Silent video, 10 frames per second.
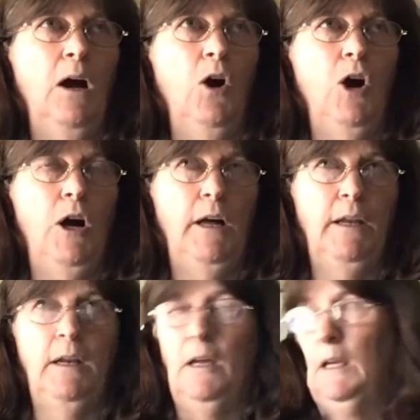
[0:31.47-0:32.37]

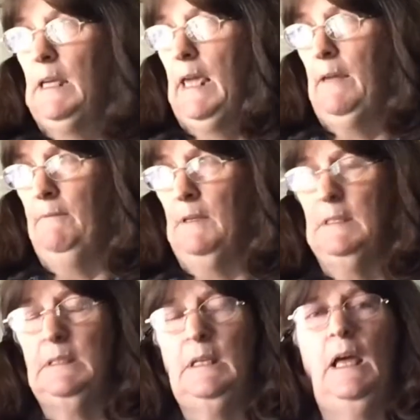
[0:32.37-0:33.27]
on
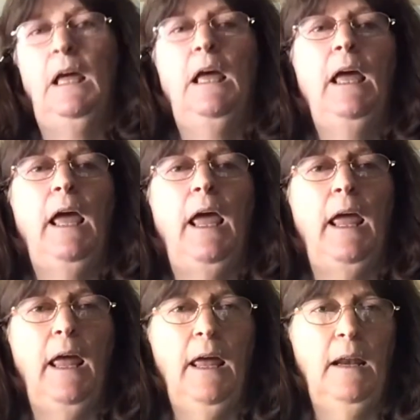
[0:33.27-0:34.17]
canvas,
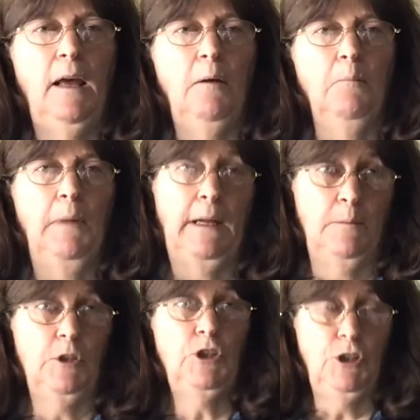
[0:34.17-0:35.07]
and my name
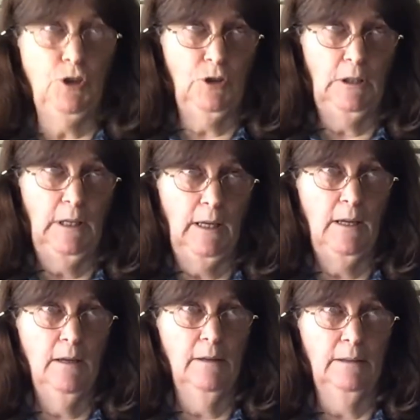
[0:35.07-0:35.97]
is Sheryl Lee.